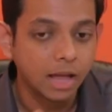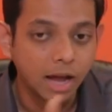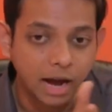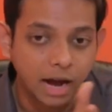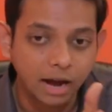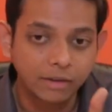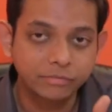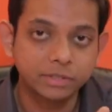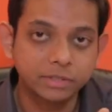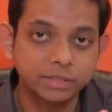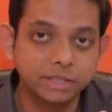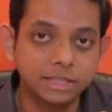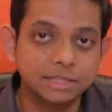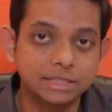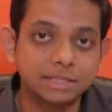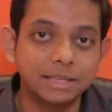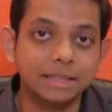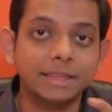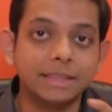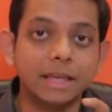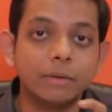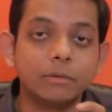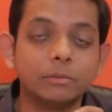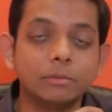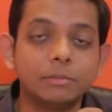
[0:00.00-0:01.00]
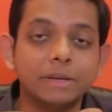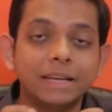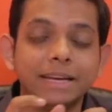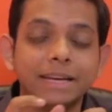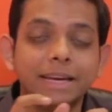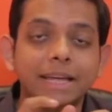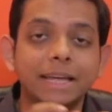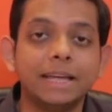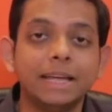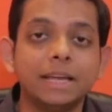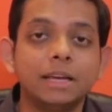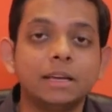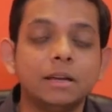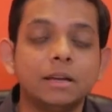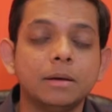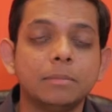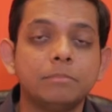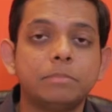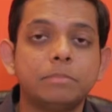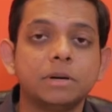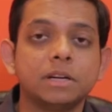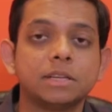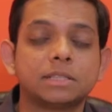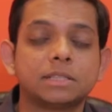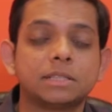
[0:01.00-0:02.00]
After this, there will be an
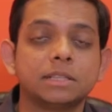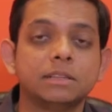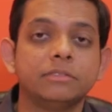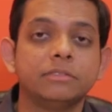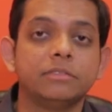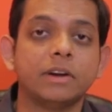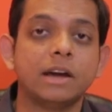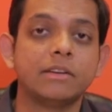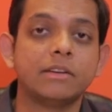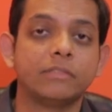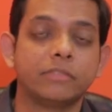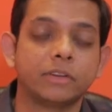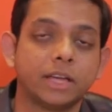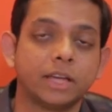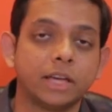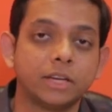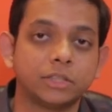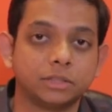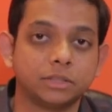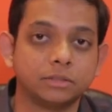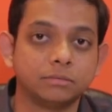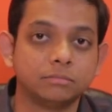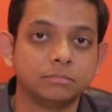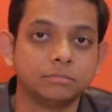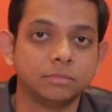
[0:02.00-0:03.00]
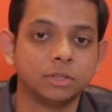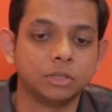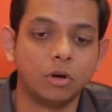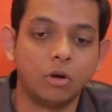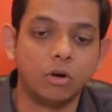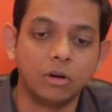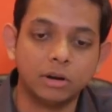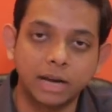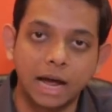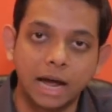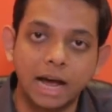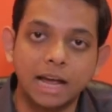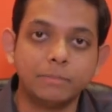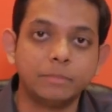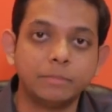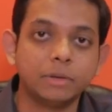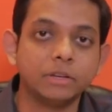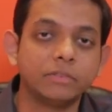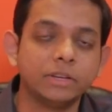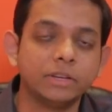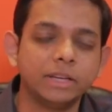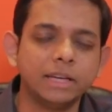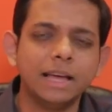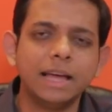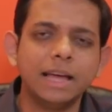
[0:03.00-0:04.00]
in-person verification called
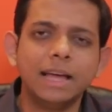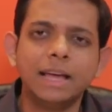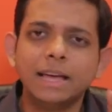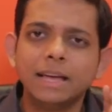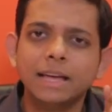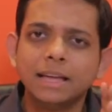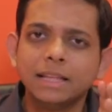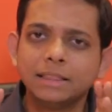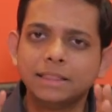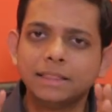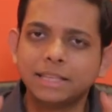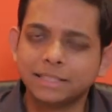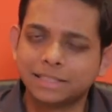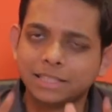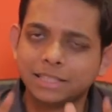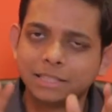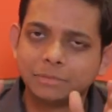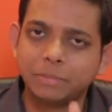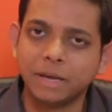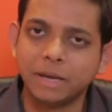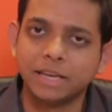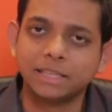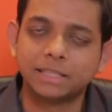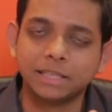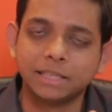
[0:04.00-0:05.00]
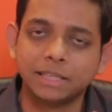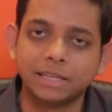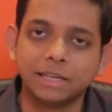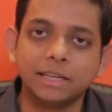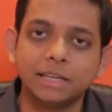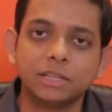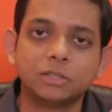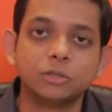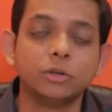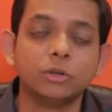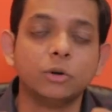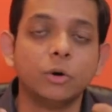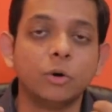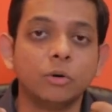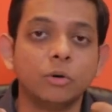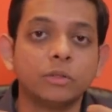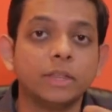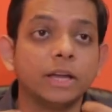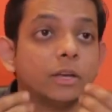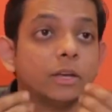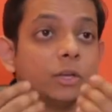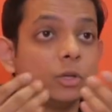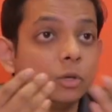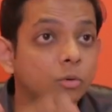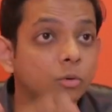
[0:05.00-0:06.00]
IPV. This is basically to know
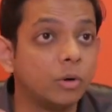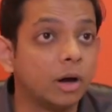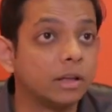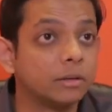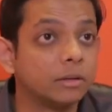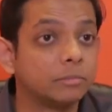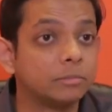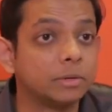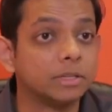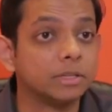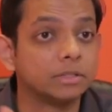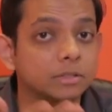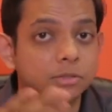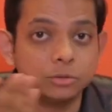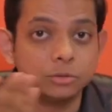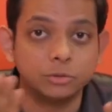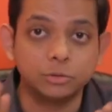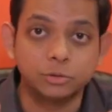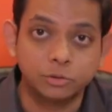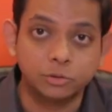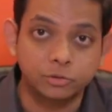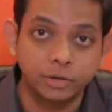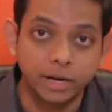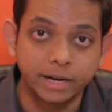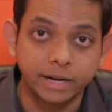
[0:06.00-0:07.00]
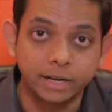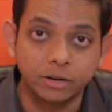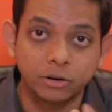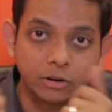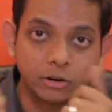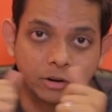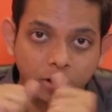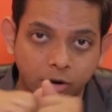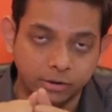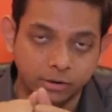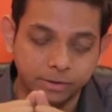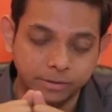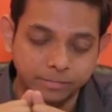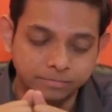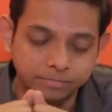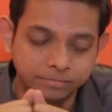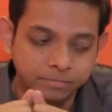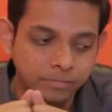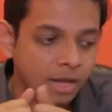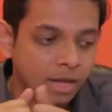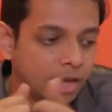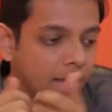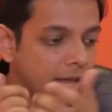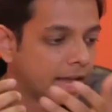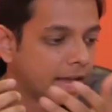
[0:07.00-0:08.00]
that you are the person who's trading or not.
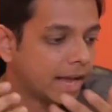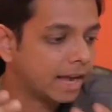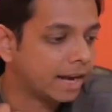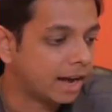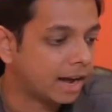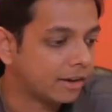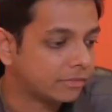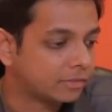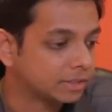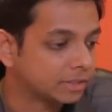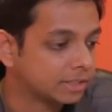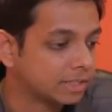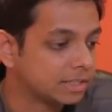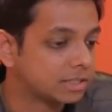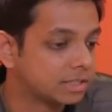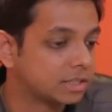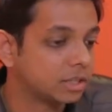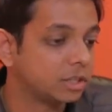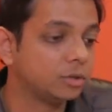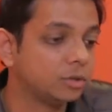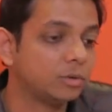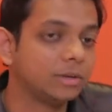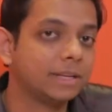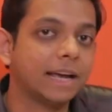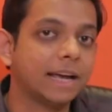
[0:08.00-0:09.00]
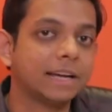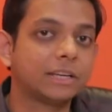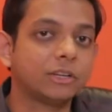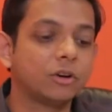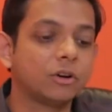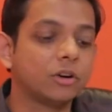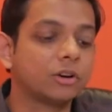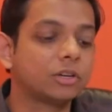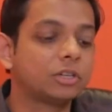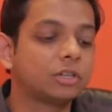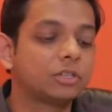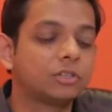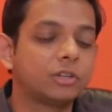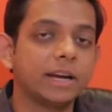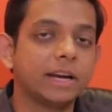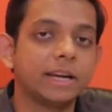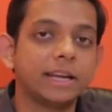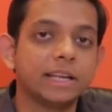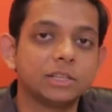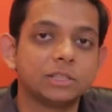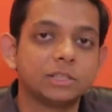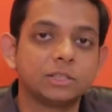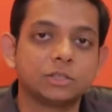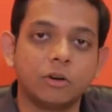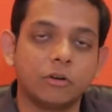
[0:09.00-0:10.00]
And after this, you'll get your
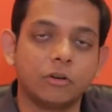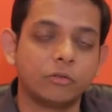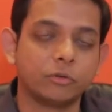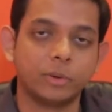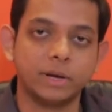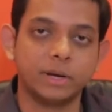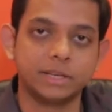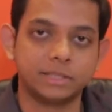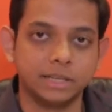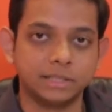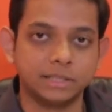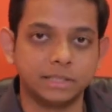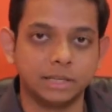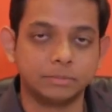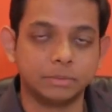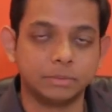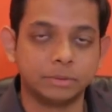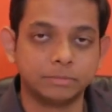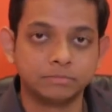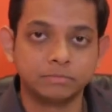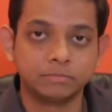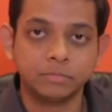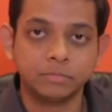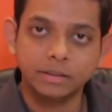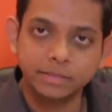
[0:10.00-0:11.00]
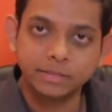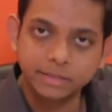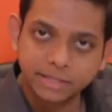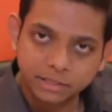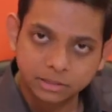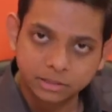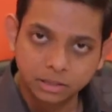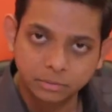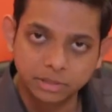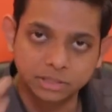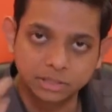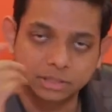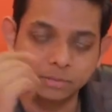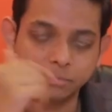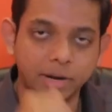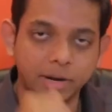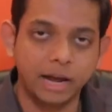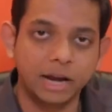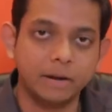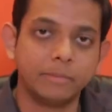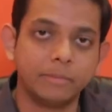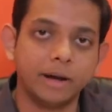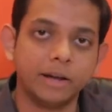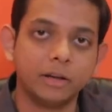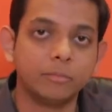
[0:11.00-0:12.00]
trading software set up. This will be
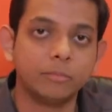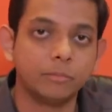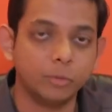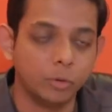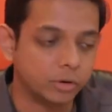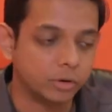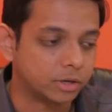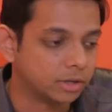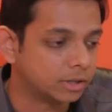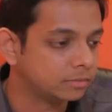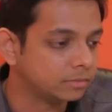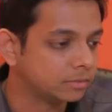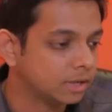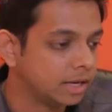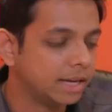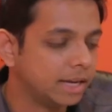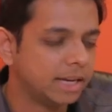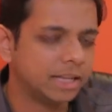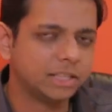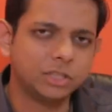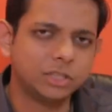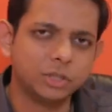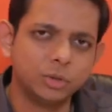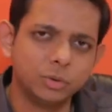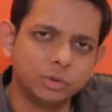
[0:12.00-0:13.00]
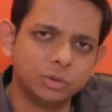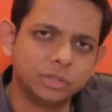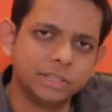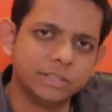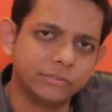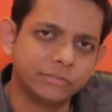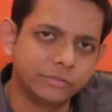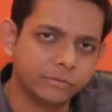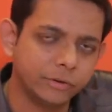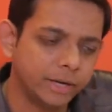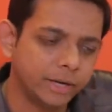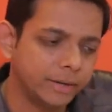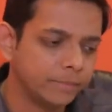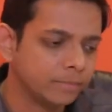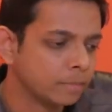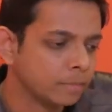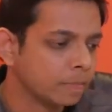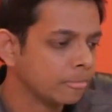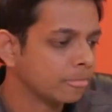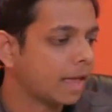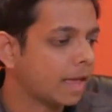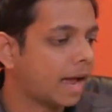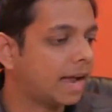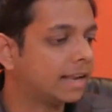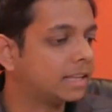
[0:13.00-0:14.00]
supplied by your broker. It's usually free,
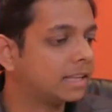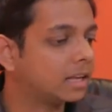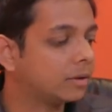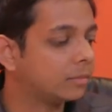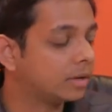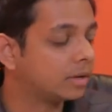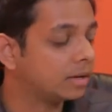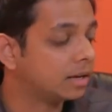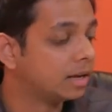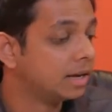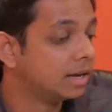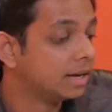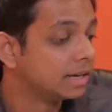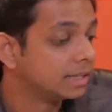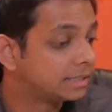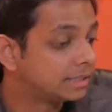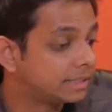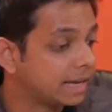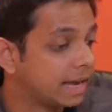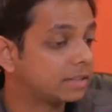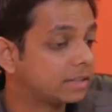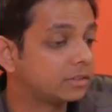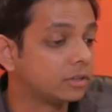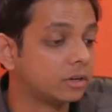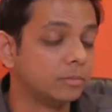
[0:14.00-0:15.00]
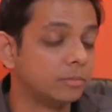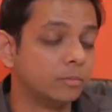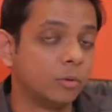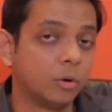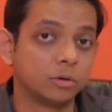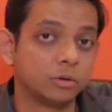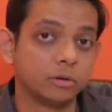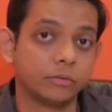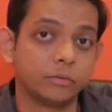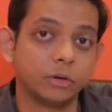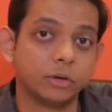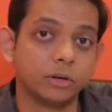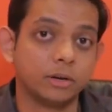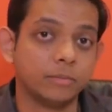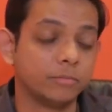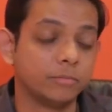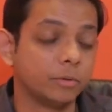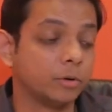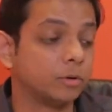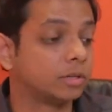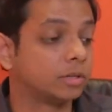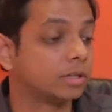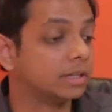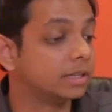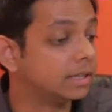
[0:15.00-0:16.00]
and they will take the remote of your
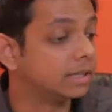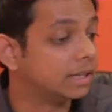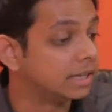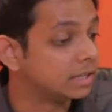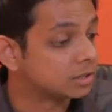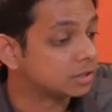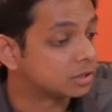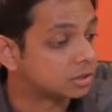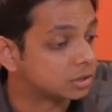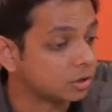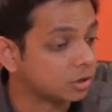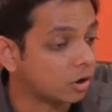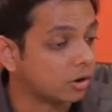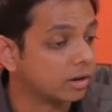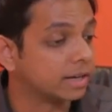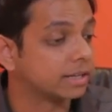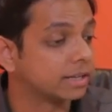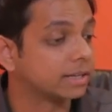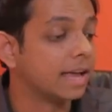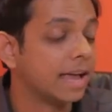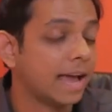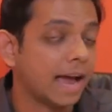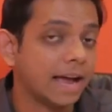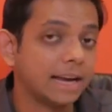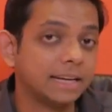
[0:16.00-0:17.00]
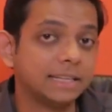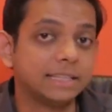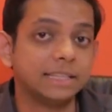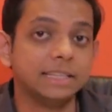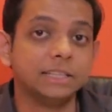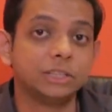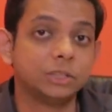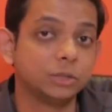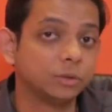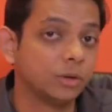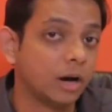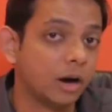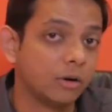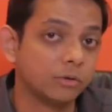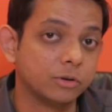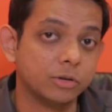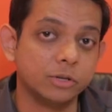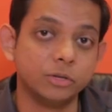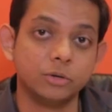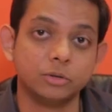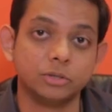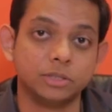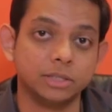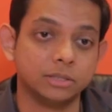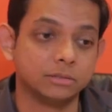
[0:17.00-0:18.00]
computer, install it, and teach you how to
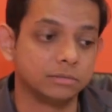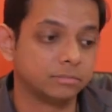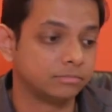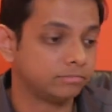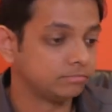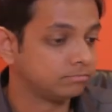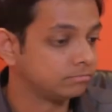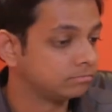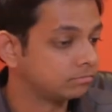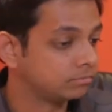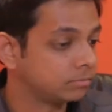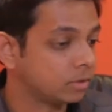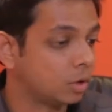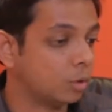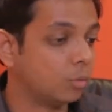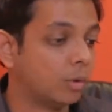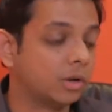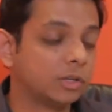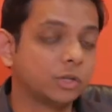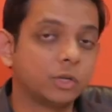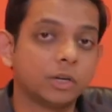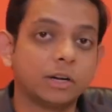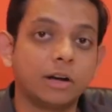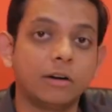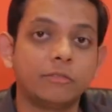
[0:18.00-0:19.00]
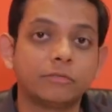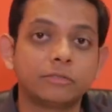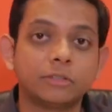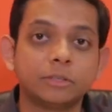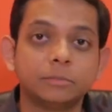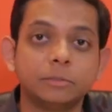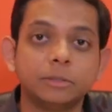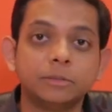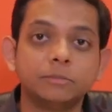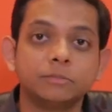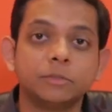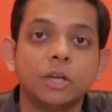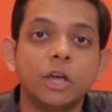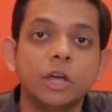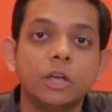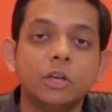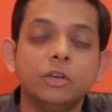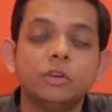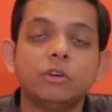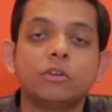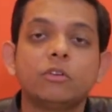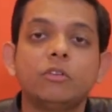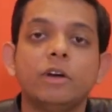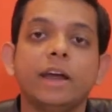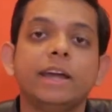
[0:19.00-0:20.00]
use it. Once you're comfortable,
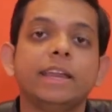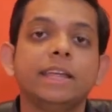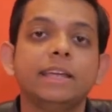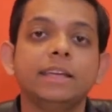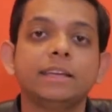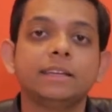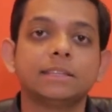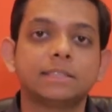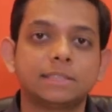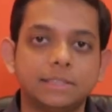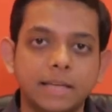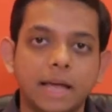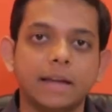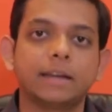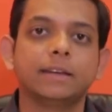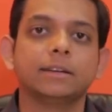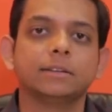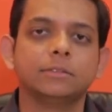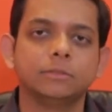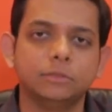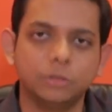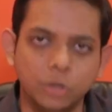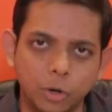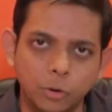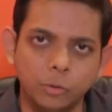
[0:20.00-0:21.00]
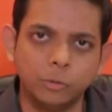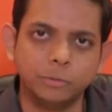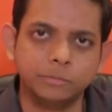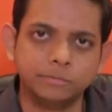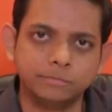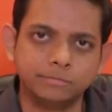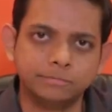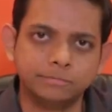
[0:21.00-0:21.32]
you're ready, set, go.